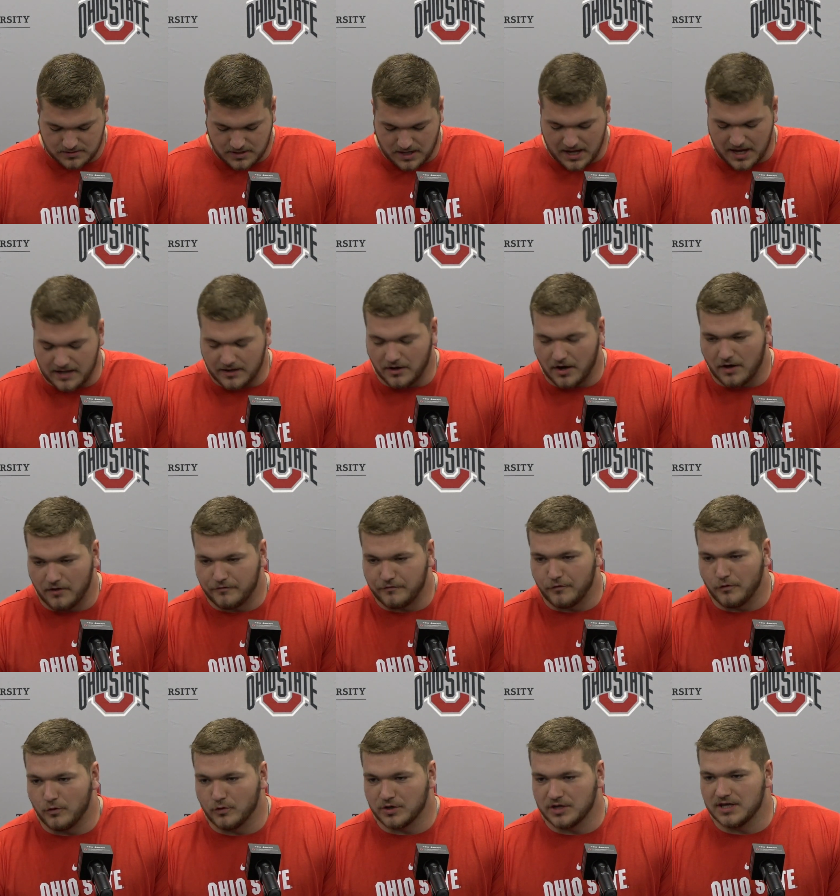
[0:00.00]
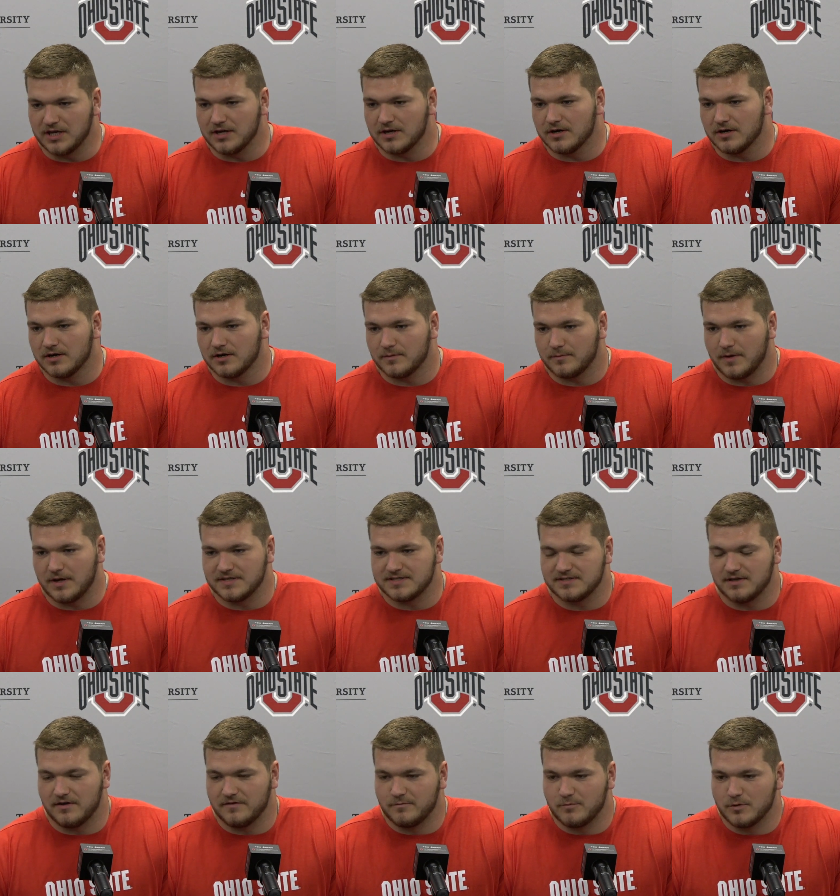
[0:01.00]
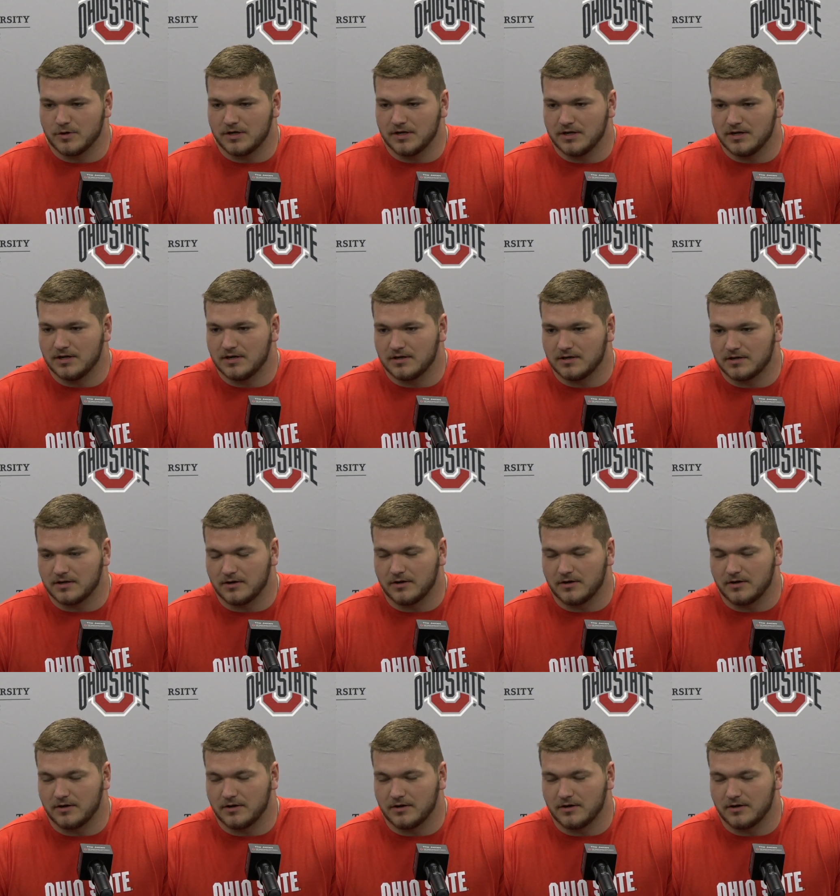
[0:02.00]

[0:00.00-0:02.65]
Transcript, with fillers: I had a full year, my sophomore year,